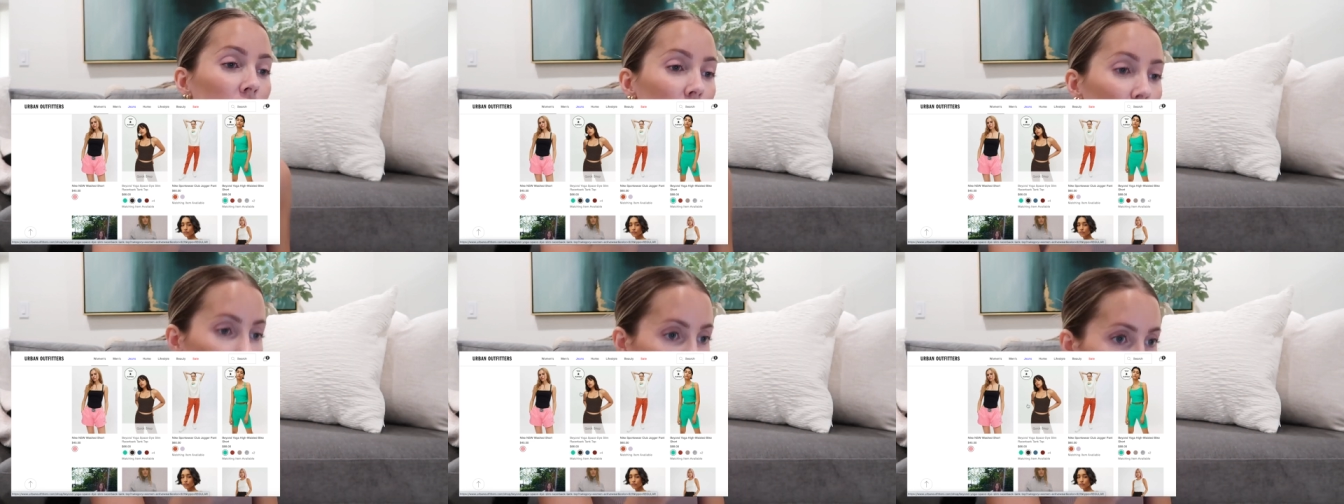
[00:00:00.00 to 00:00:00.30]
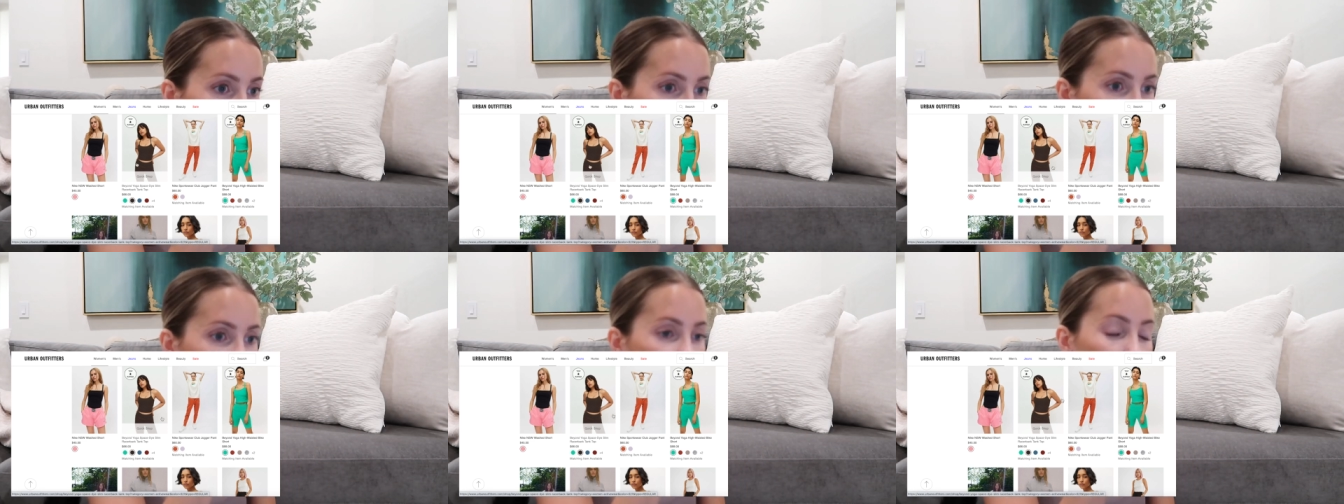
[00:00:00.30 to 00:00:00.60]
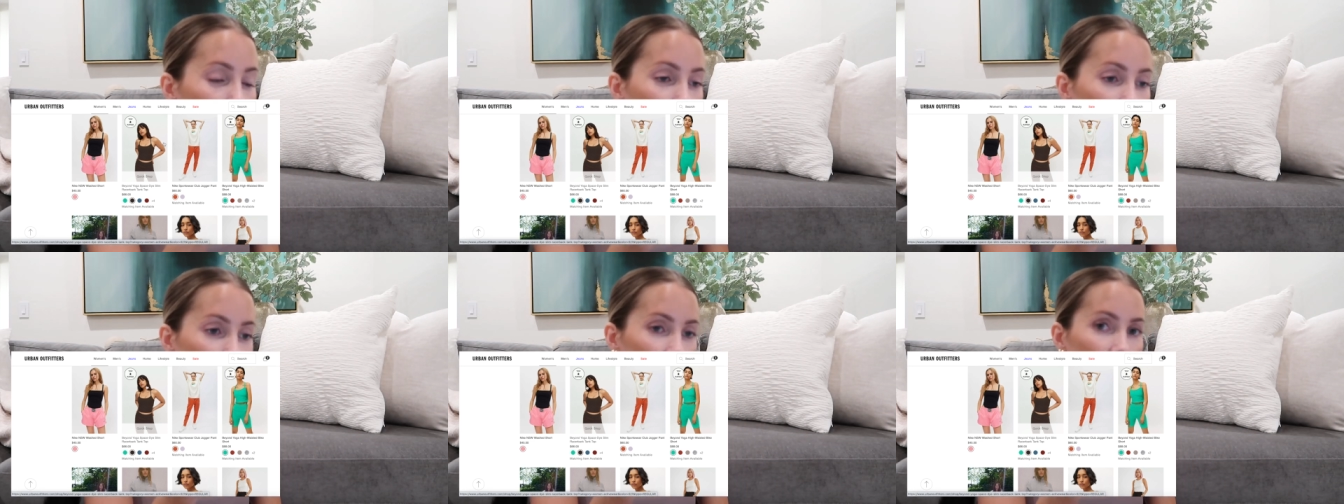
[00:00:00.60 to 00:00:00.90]

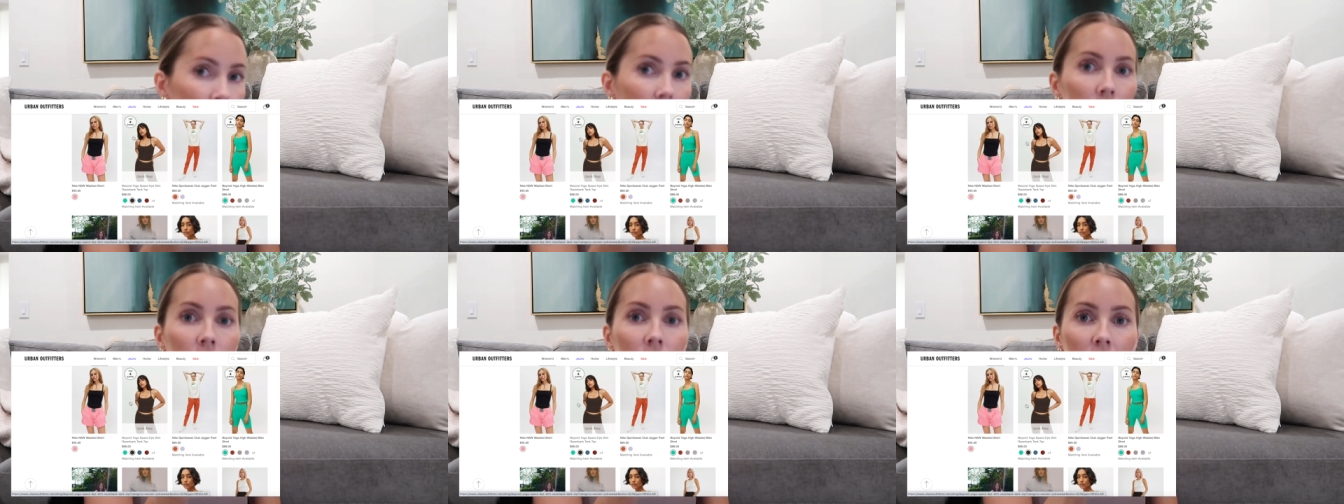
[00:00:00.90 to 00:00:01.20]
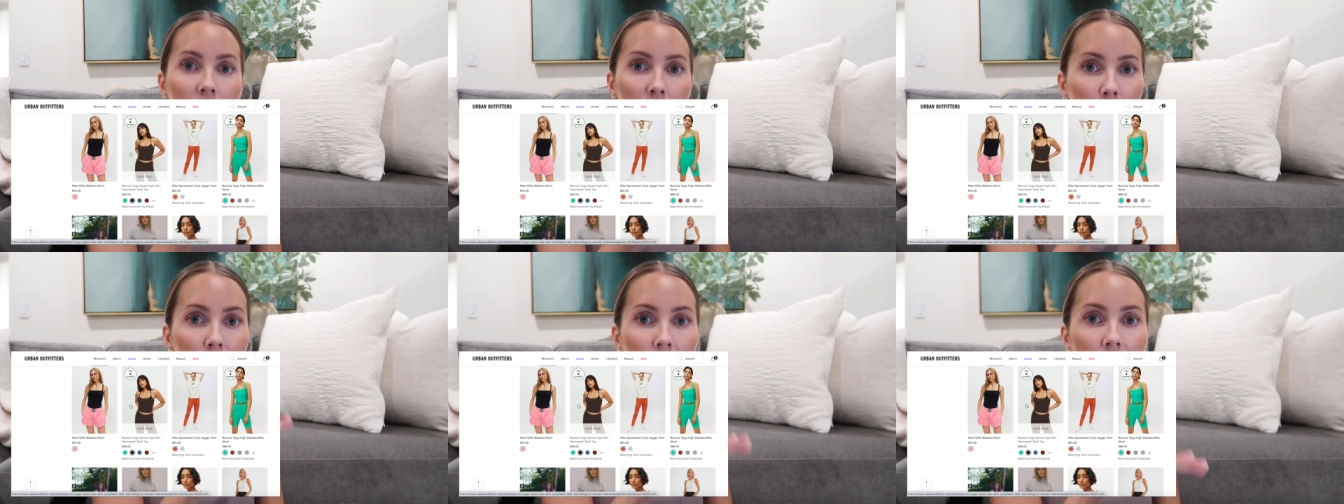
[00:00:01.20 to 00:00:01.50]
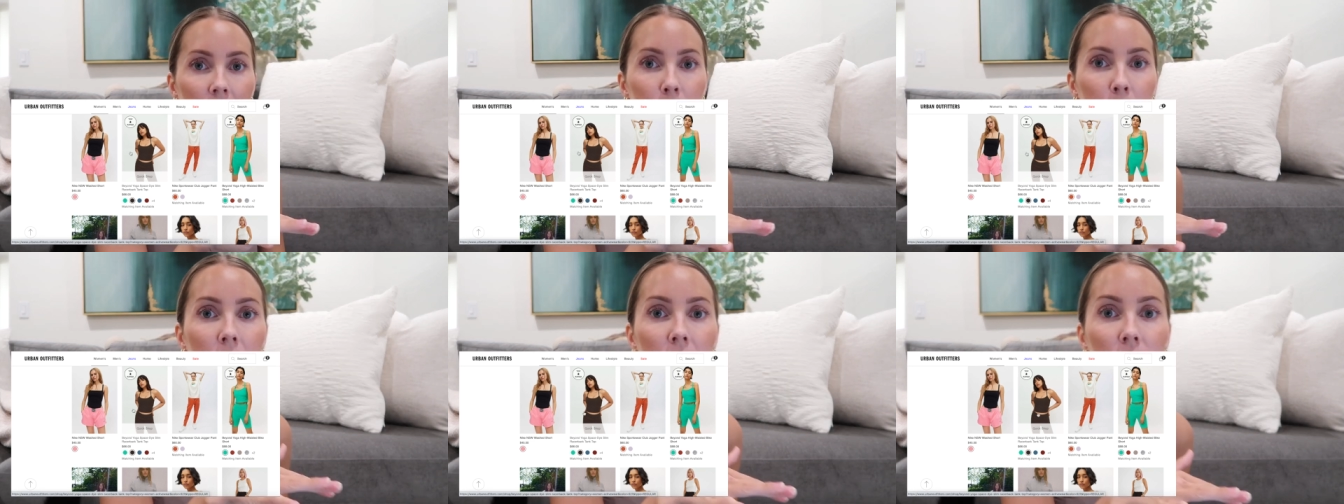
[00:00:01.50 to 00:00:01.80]
softest material. It's been
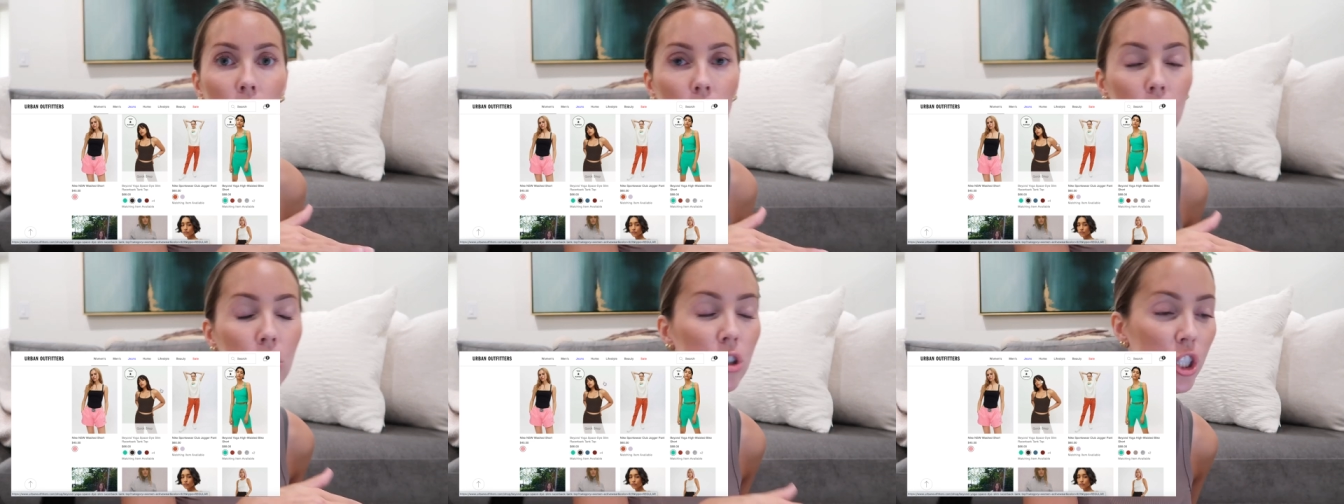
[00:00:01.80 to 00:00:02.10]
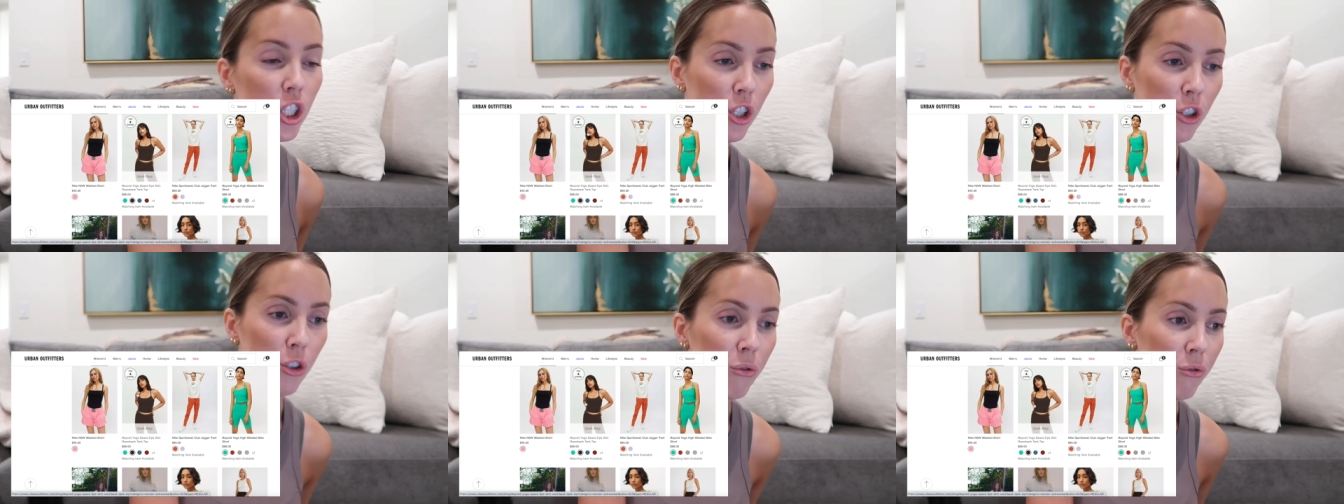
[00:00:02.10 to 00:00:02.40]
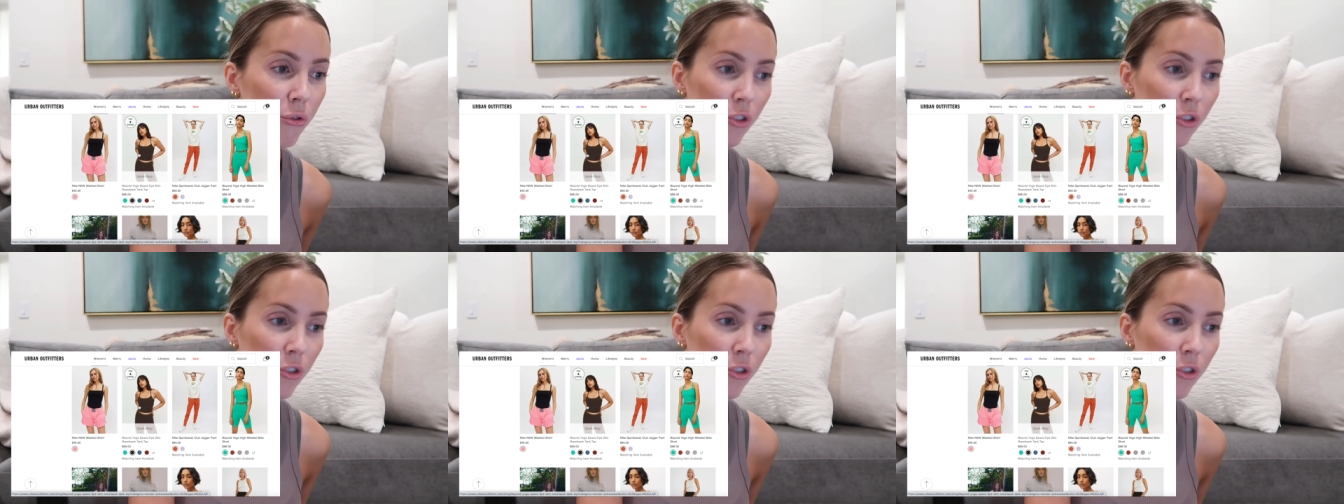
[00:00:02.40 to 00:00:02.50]
like my go-to